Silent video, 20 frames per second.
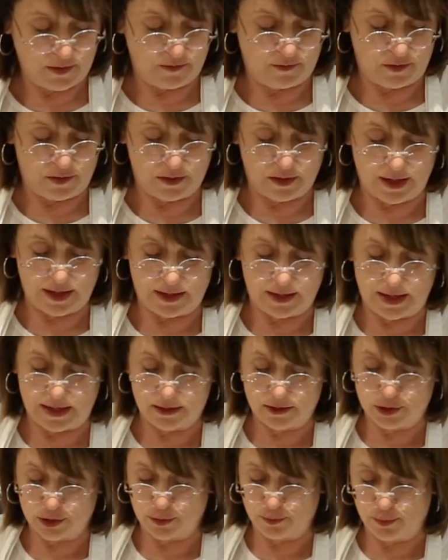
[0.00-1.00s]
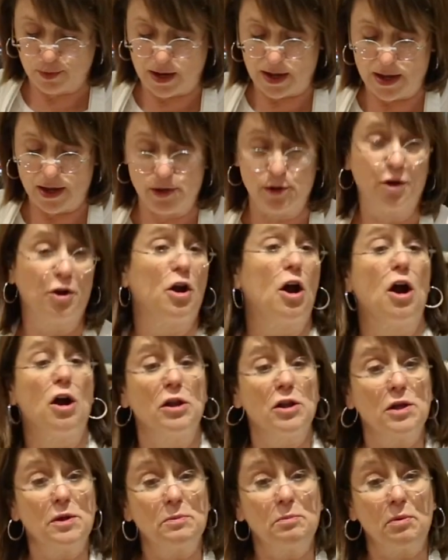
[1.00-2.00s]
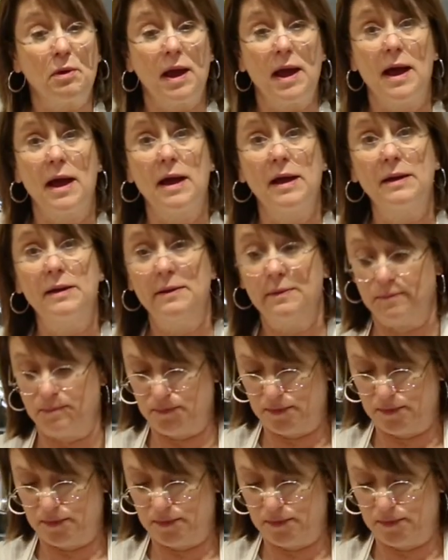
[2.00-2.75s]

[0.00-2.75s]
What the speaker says: You like extra bread or garlic bread.